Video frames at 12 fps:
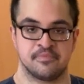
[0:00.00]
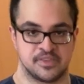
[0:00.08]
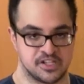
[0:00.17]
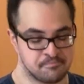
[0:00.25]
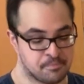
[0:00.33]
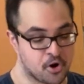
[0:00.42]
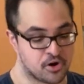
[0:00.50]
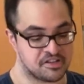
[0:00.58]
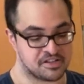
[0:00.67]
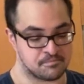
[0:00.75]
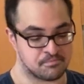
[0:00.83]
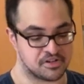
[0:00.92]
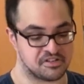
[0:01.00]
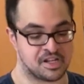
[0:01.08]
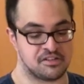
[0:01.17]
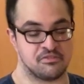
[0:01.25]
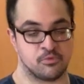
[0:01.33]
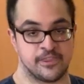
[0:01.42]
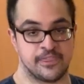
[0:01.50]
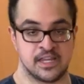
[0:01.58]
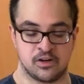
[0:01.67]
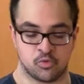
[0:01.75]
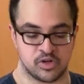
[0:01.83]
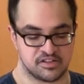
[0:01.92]
This person presents with
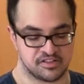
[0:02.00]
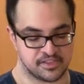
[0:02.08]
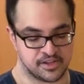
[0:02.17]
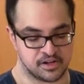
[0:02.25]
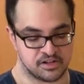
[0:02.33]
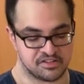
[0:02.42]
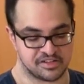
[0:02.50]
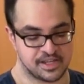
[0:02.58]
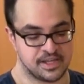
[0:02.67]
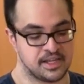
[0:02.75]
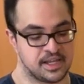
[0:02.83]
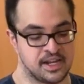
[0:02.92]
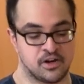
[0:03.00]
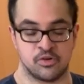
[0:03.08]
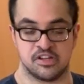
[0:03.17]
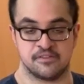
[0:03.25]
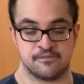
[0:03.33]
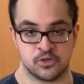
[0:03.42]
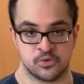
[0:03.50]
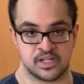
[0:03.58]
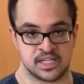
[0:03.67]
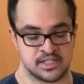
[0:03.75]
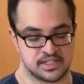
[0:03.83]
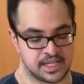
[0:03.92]
increased thirst, increased fluid
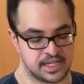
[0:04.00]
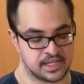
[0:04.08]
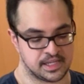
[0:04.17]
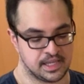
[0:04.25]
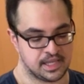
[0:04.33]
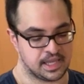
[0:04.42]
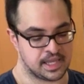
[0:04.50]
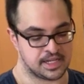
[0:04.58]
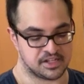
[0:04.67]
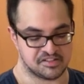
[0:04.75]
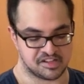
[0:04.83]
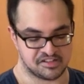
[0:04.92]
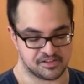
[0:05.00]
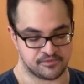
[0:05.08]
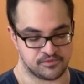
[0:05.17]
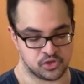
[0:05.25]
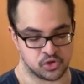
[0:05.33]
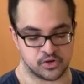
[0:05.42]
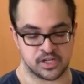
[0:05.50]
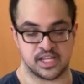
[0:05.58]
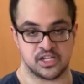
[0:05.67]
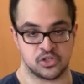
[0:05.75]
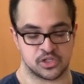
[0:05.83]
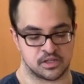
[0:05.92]
intake, and excessive
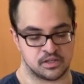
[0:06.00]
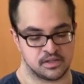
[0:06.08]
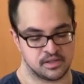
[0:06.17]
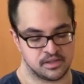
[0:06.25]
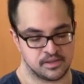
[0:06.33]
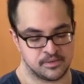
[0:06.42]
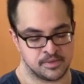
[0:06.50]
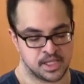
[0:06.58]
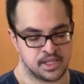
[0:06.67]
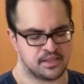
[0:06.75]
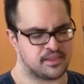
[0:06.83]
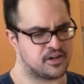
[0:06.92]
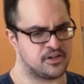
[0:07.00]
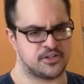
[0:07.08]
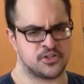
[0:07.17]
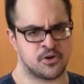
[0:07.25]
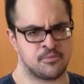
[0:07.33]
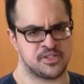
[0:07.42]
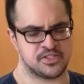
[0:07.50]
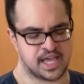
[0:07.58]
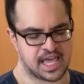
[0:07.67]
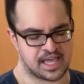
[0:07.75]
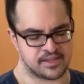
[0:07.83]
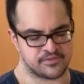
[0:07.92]
urination. They're determined to
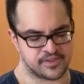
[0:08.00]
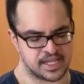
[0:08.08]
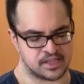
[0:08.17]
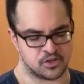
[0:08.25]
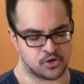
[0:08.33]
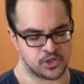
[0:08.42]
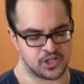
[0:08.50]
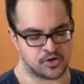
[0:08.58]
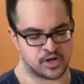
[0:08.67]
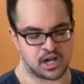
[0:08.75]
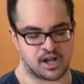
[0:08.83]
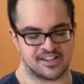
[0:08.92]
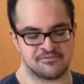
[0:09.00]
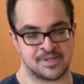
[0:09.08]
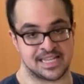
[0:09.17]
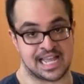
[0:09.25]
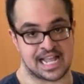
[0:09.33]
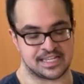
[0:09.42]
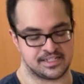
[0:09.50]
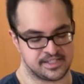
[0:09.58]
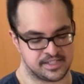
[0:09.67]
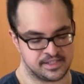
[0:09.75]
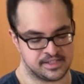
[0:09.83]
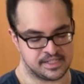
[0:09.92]
have a low urine
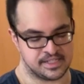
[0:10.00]
osmolality.